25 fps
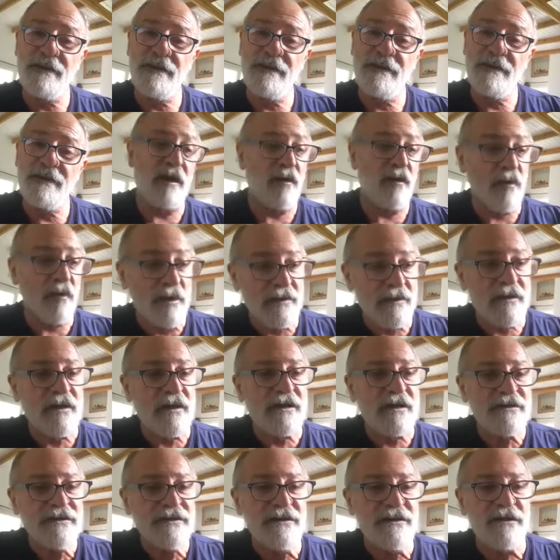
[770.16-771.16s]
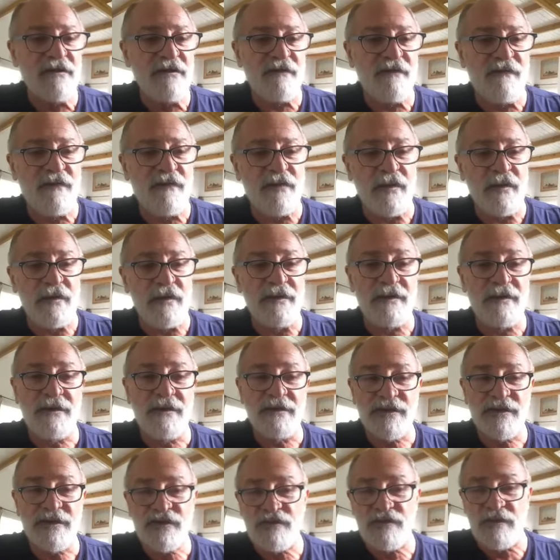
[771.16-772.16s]
I went last year for a
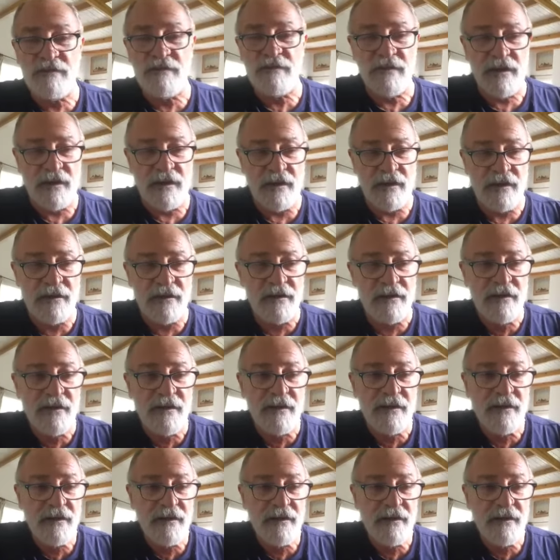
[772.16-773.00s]
little swim there